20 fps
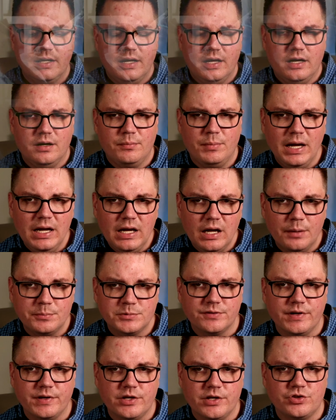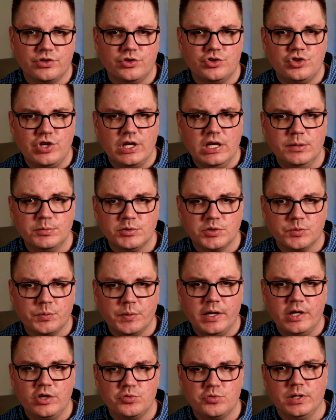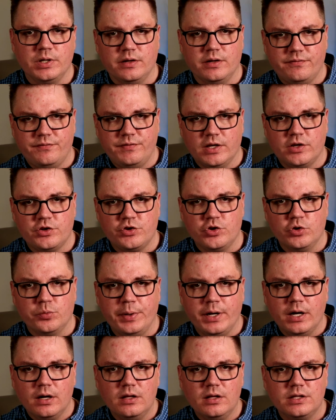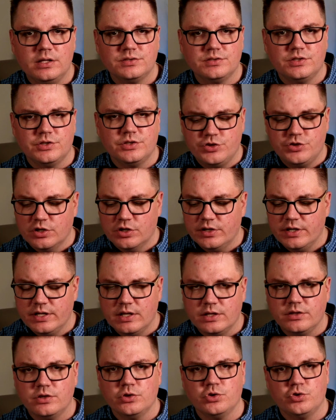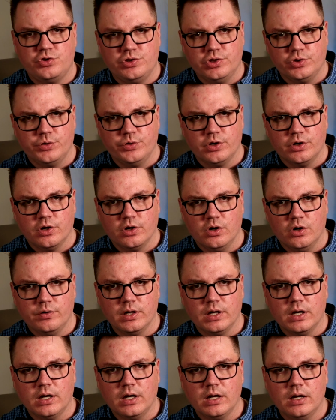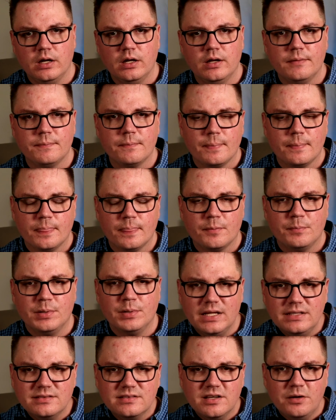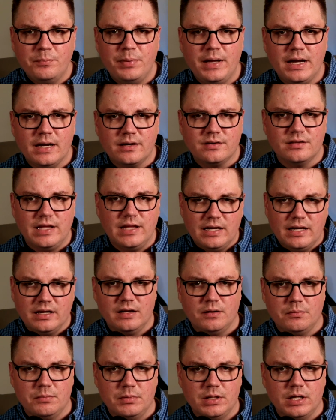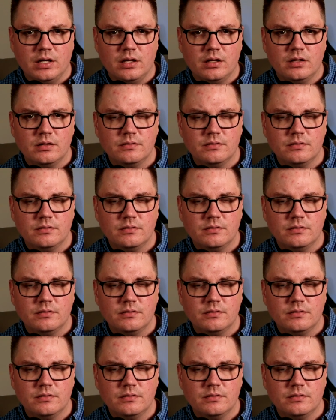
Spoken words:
And in my observation, Jacob's arrangement of Fix You parallels the journey that those children are going on. But let's come back to that in a minute.